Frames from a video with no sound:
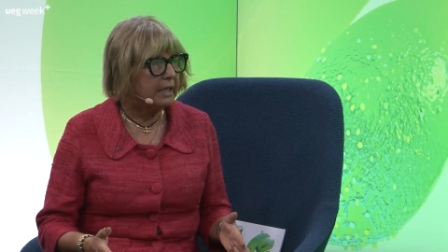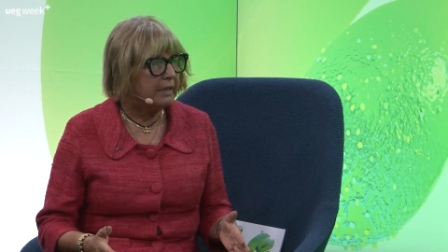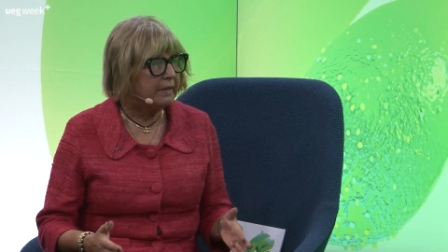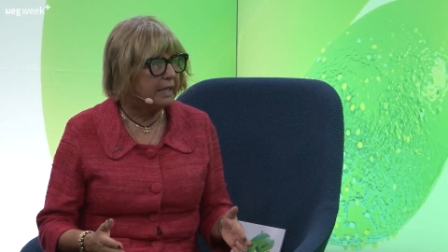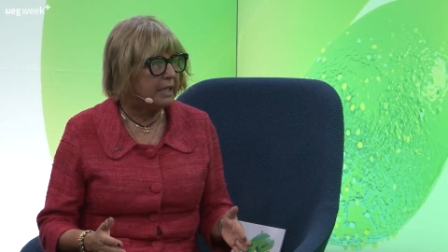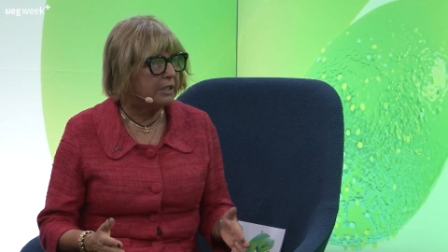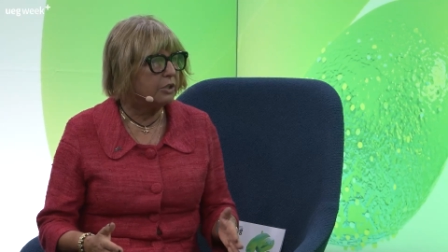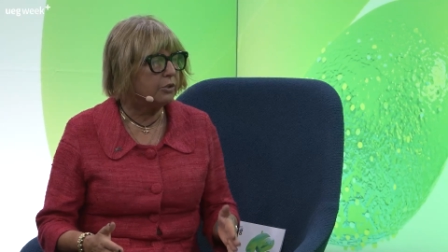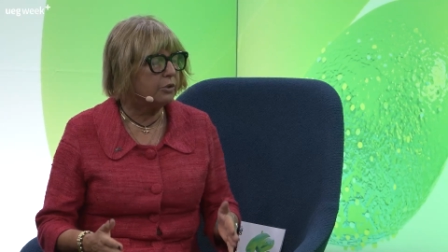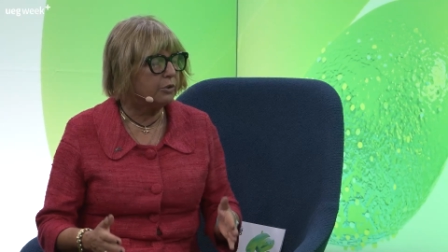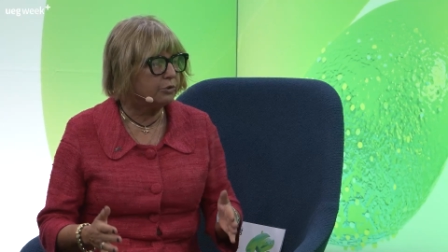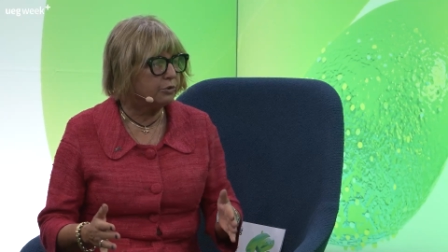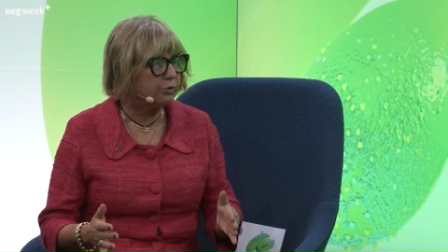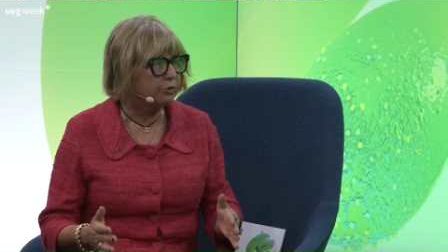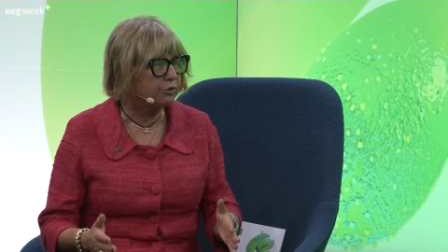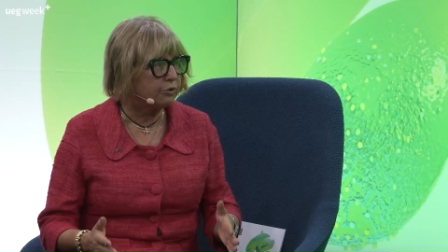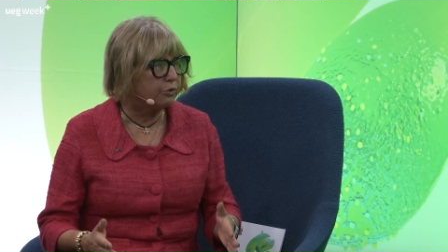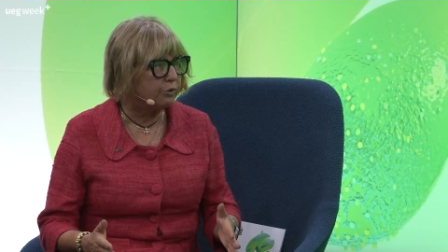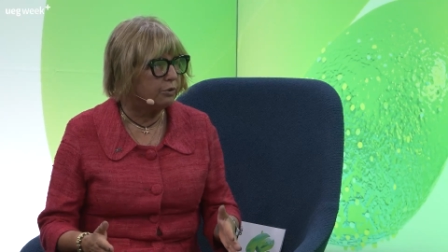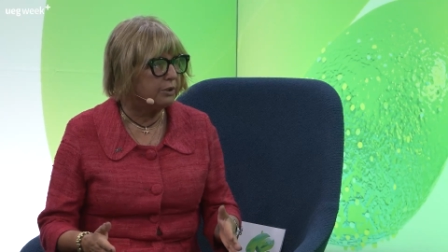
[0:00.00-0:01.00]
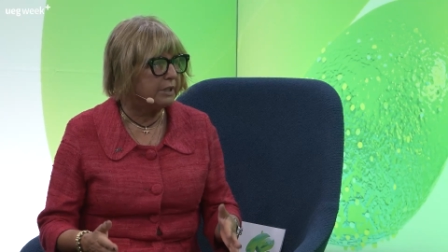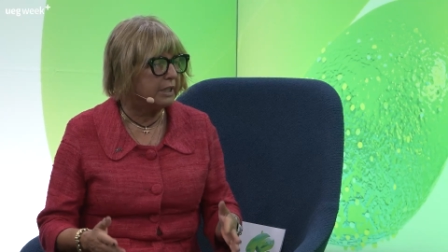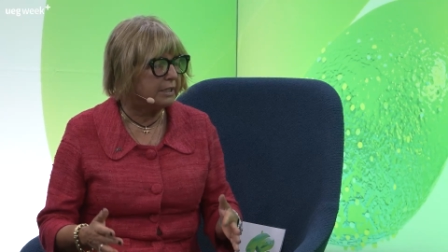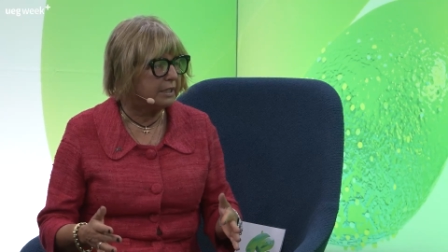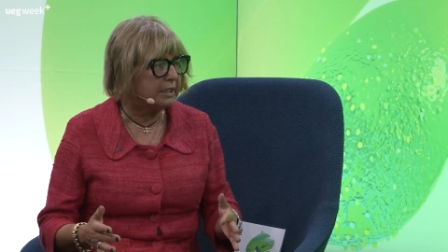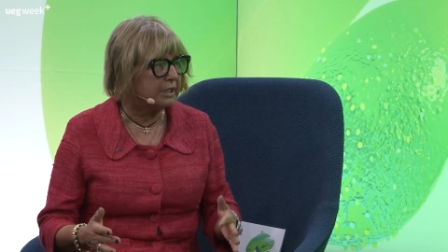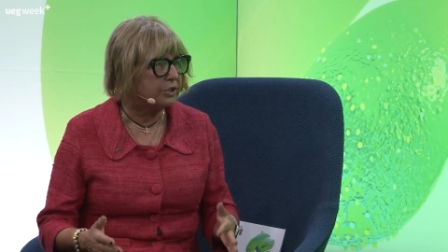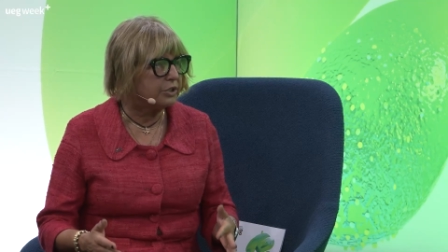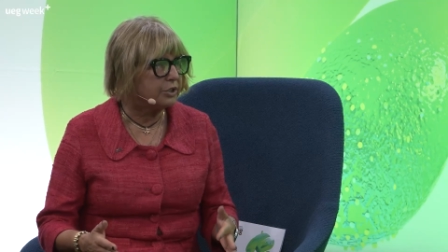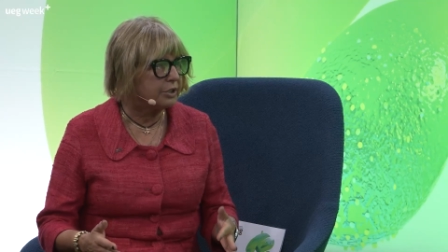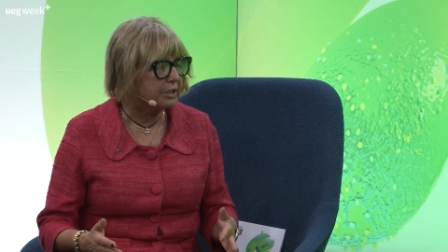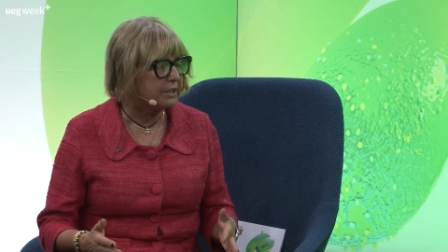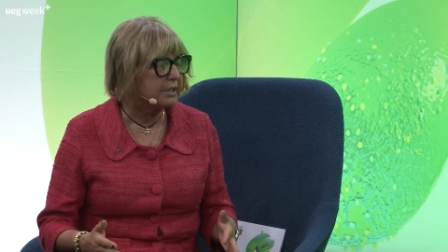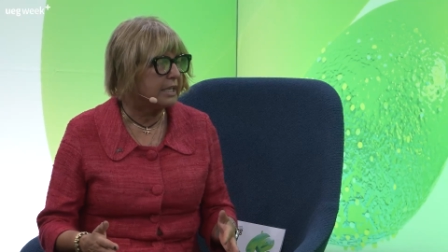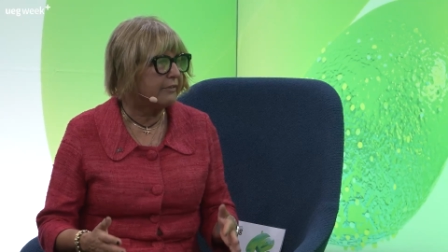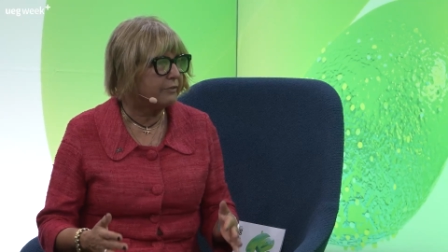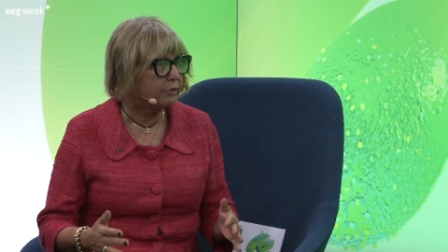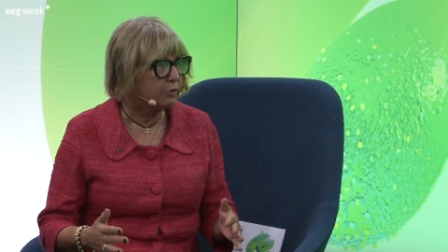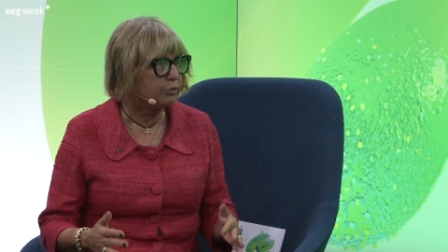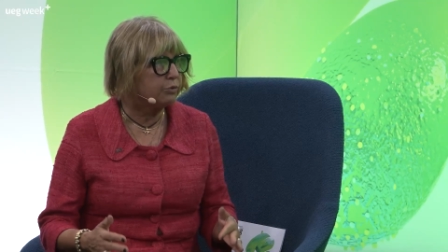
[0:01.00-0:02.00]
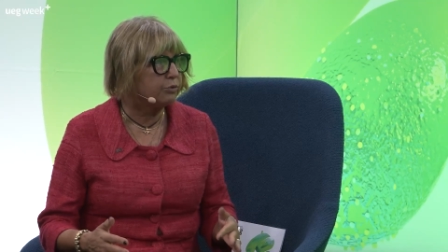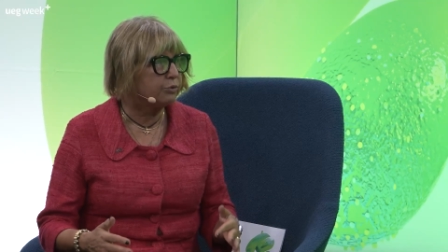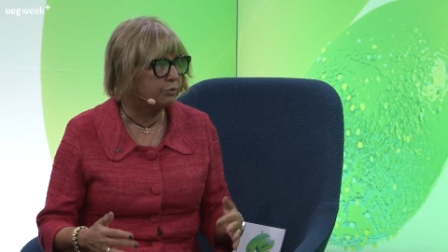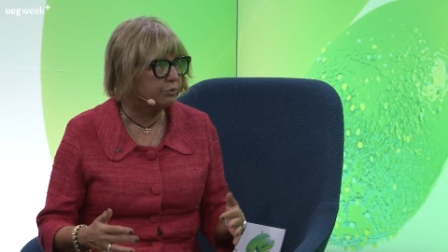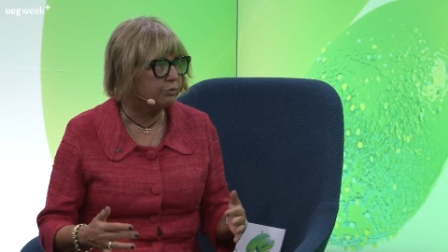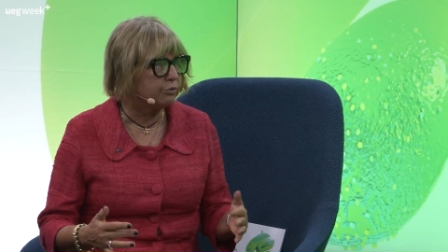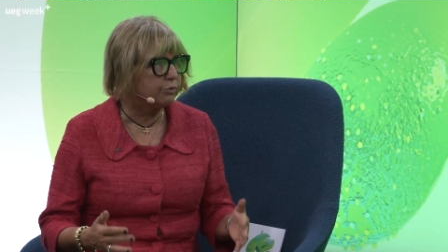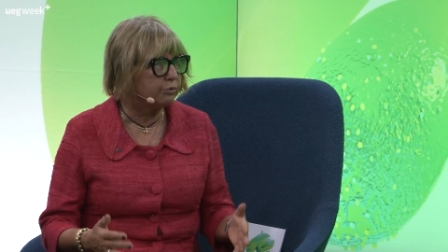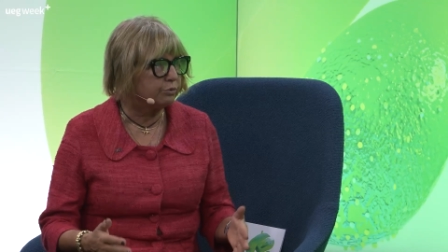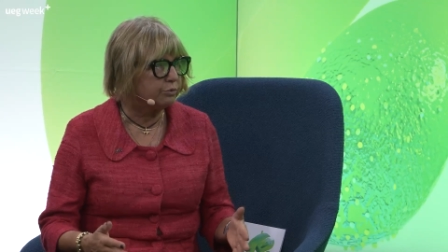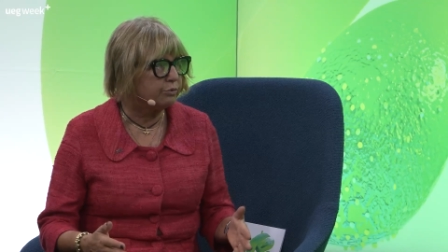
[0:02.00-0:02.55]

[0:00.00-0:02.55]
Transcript: then they go to school, the teachers have to, to, to,